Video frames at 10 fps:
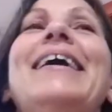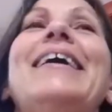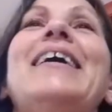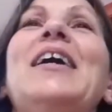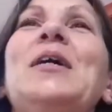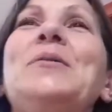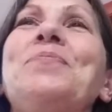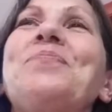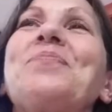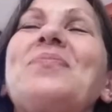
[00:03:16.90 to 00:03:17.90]

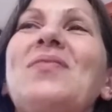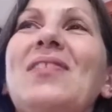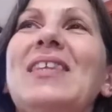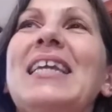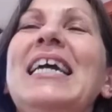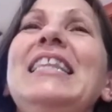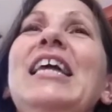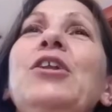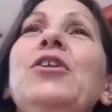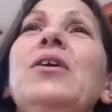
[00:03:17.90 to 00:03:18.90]
And
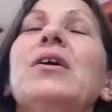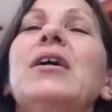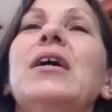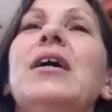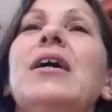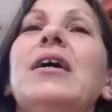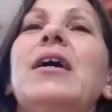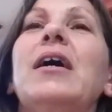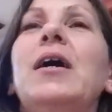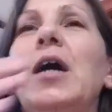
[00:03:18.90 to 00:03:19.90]
then
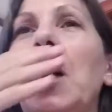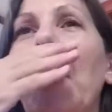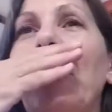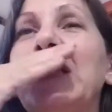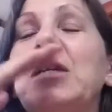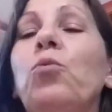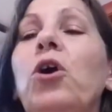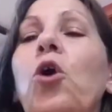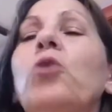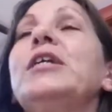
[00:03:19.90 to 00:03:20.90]
I said,
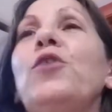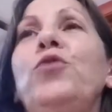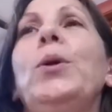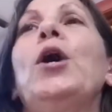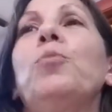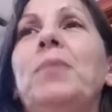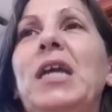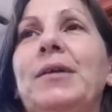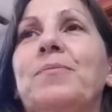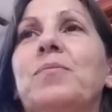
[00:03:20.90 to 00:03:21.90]
well, only if you help
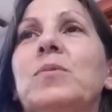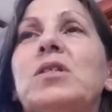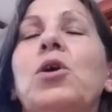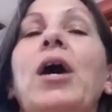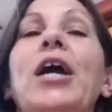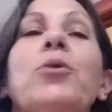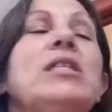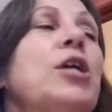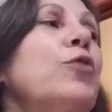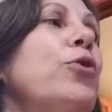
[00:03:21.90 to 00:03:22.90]
me. So I always
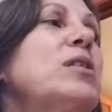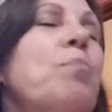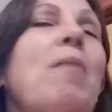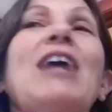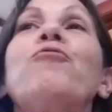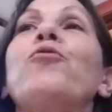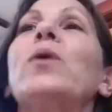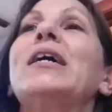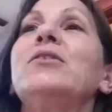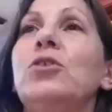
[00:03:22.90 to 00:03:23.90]
thought of her as my
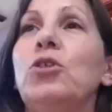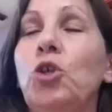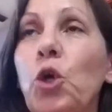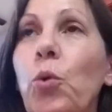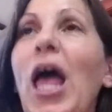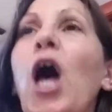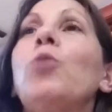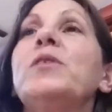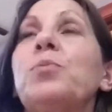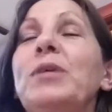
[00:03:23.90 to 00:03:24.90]
friend who
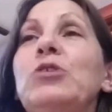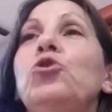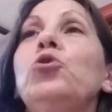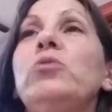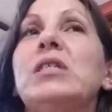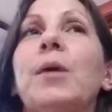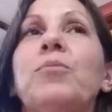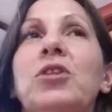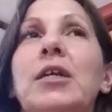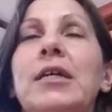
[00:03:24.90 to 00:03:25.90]
helps me do
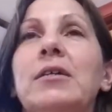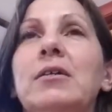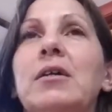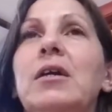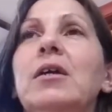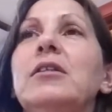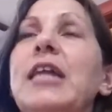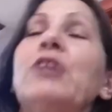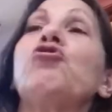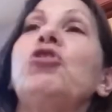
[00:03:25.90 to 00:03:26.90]
something
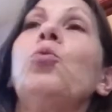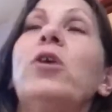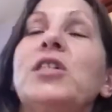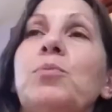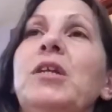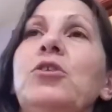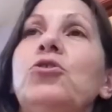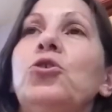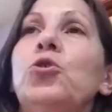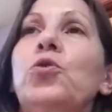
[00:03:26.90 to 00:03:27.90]
that she wants me to
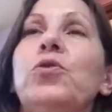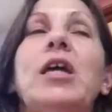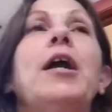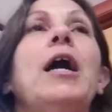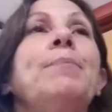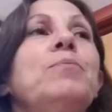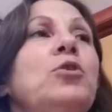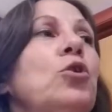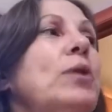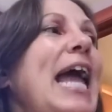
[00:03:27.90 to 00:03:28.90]
do that I
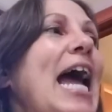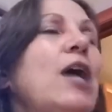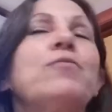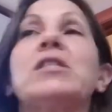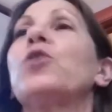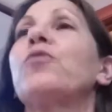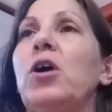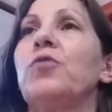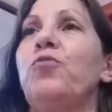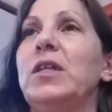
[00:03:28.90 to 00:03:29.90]
don't have
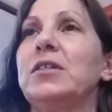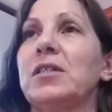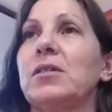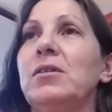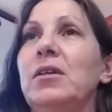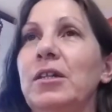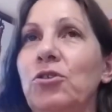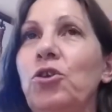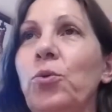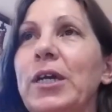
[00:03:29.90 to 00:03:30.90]
self-confidence in
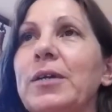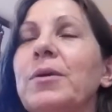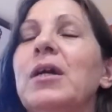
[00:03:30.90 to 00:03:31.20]
doing.